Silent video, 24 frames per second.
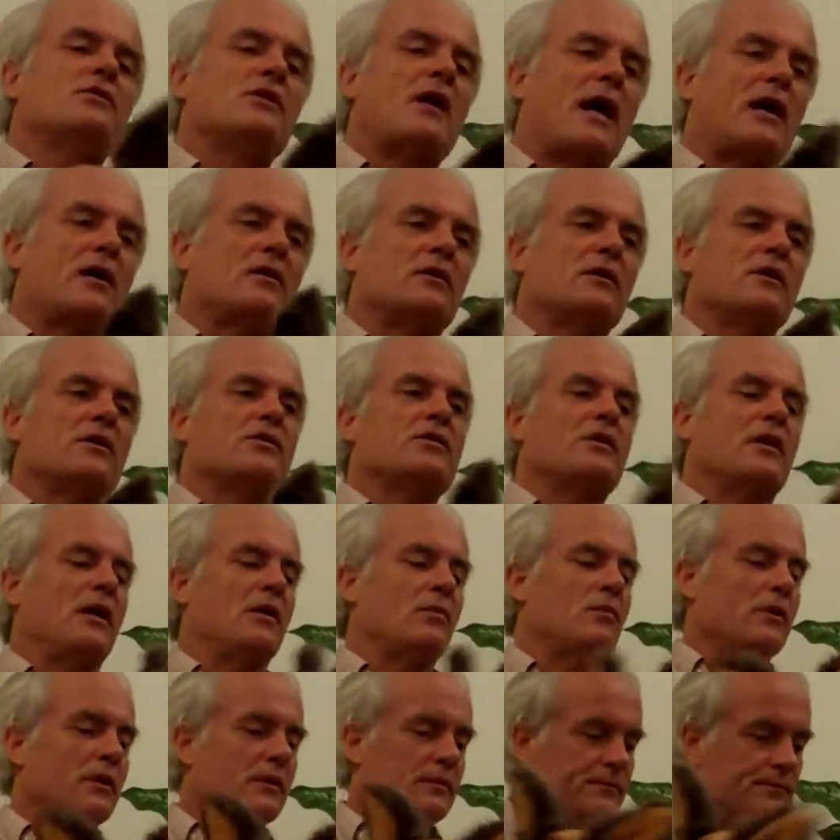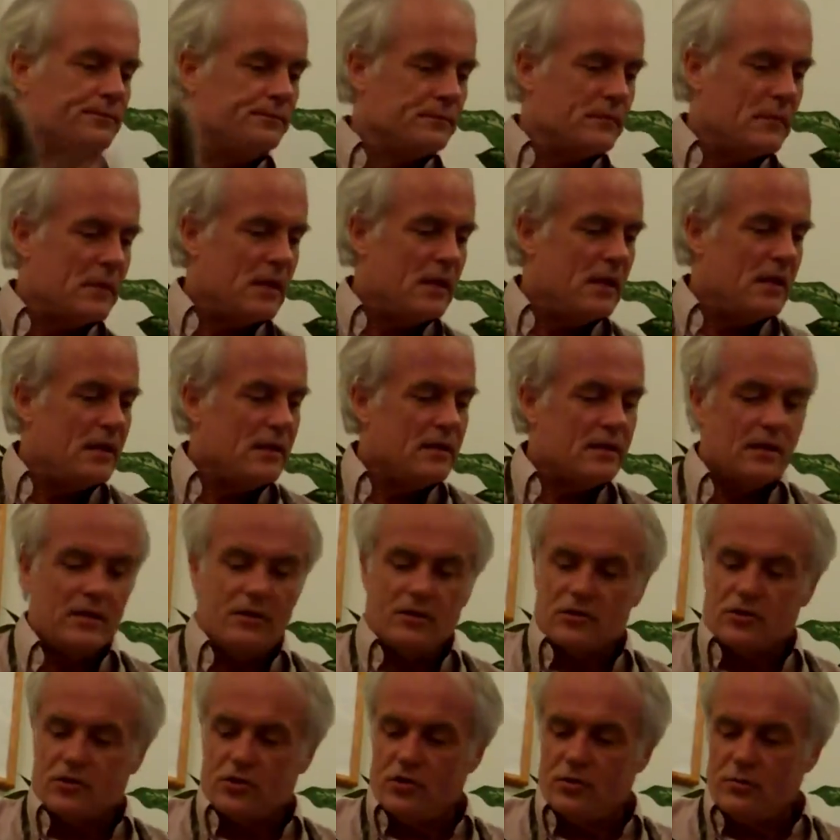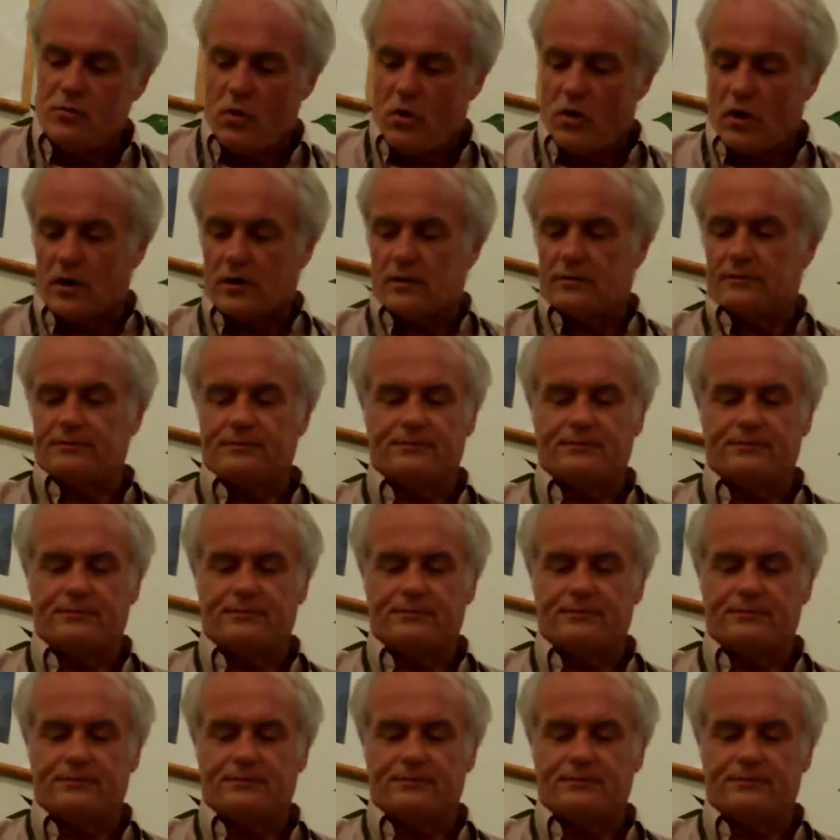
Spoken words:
jackal ears inward. Then there's two more.